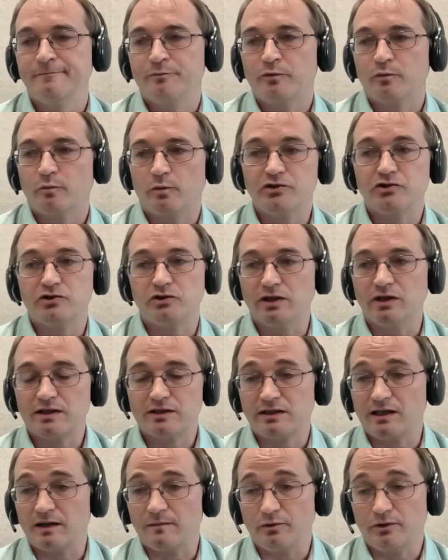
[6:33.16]
once you get to
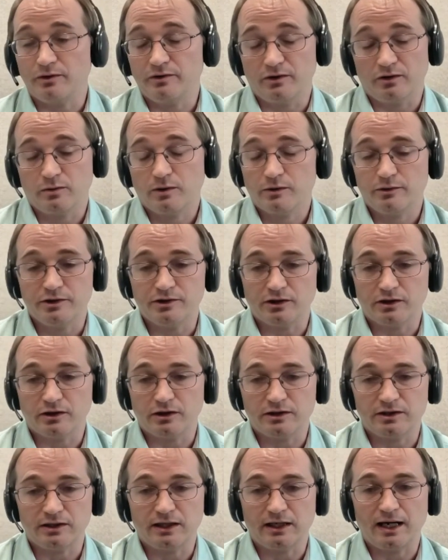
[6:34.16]
that point, the queries are going
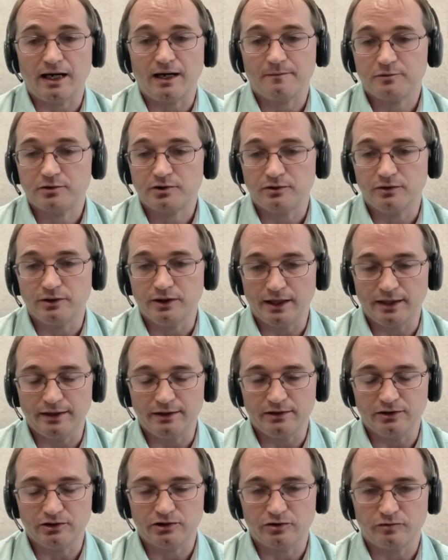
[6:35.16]
to take absolutely
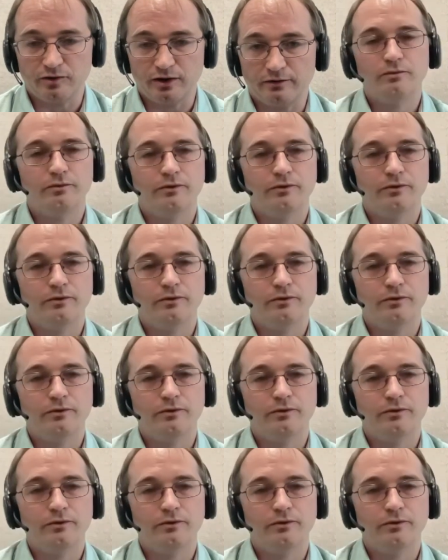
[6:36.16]
ages to run.